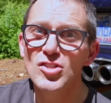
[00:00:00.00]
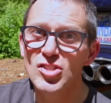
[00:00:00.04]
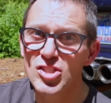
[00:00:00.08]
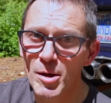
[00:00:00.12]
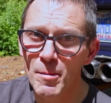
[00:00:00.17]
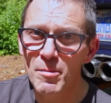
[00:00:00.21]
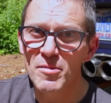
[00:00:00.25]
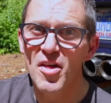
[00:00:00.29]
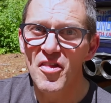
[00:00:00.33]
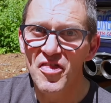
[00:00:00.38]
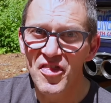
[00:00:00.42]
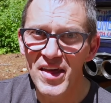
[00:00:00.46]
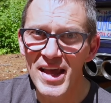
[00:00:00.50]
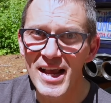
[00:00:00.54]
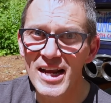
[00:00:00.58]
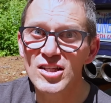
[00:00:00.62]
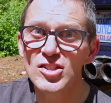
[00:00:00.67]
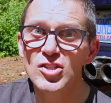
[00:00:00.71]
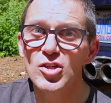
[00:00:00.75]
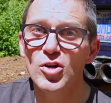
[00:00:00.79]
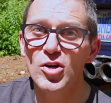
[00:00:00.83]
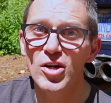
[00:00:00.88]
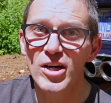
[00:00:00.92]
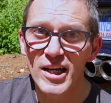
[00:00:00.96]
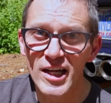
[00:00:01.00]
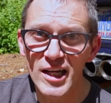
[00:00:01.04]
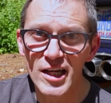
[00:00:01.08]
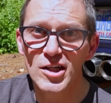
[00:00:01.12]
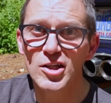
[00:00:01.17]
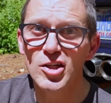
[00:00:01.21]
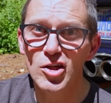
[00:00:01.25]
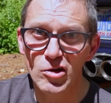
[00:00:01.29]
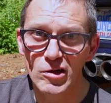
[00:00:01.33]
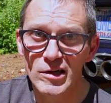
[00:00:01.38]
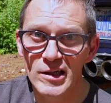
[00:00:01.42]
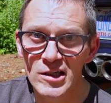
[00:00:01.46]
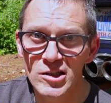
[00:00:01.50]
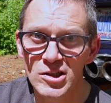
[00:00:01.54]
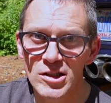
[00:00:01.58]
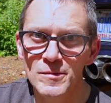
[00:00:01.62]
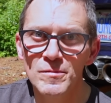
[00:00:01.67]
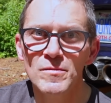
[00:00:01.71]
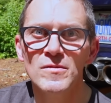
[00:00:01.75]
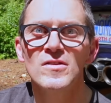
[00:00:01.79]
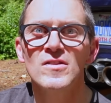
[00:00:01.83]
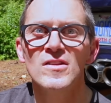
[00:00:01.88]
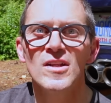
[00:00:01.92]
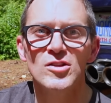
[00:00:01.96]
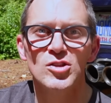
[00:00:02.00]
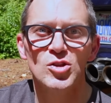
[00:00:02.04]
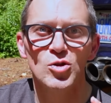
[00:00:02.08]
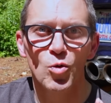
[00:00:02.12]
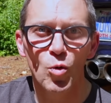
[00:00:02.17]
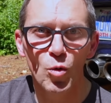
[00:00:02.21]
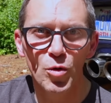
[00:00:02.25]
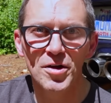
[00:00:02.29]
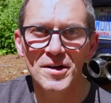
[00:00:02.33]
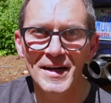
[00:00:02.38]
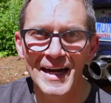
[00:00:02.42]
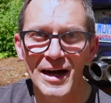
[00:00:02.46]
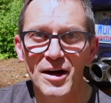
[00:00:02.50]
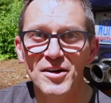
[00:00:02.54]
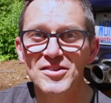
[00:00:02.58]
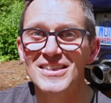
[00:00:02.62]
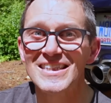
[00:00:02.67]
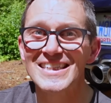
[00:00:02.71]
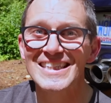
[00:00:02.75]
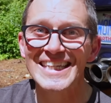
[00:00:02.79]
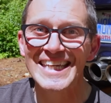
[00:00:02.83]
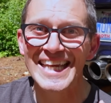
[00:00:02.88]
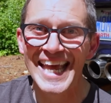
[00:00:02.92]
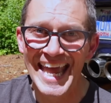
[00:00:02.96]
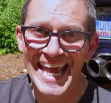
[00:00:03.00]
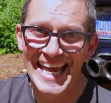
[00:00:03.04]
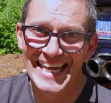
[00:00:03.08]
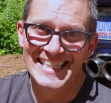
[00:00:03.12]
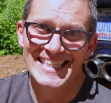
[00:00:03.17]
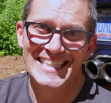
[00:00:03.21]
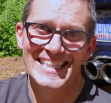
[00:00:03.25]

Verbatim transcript: some of the things that are in your engine that your oil analysis can't